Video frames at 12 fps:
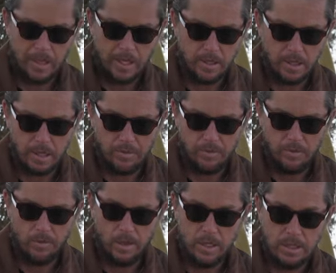man, if you
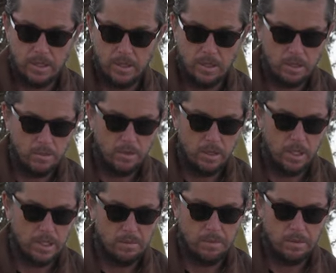wanted to, you could really
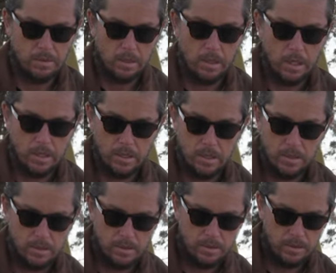explore
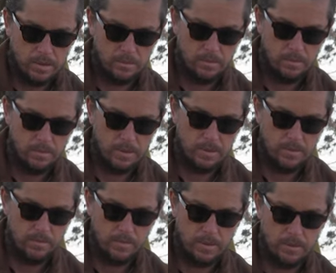some
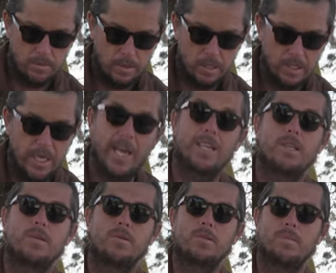really
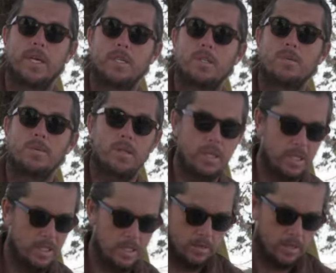technical dimension with
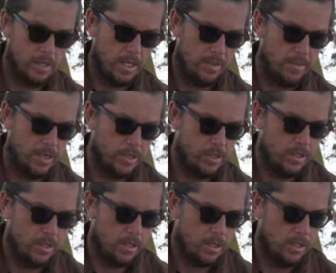this. I'm not
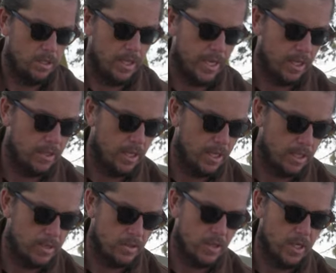sure like that
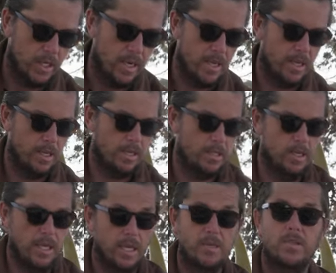it's like an
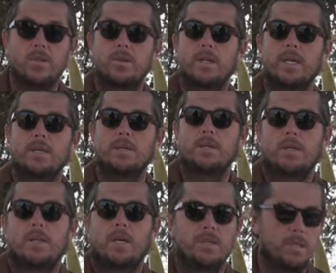answer, like a
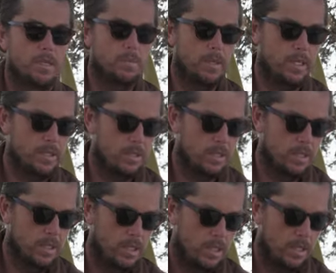lot of things, but
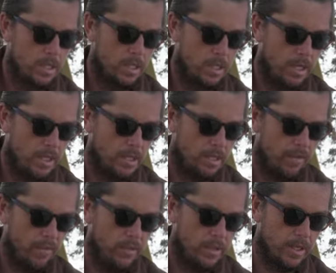it's
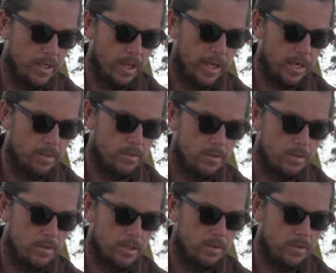definitely like a
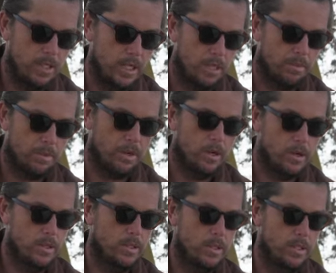unique
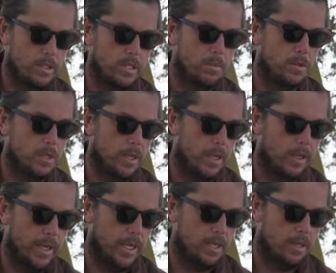approach to something that
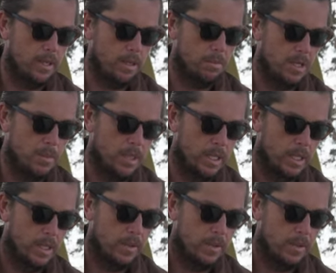like I think maybe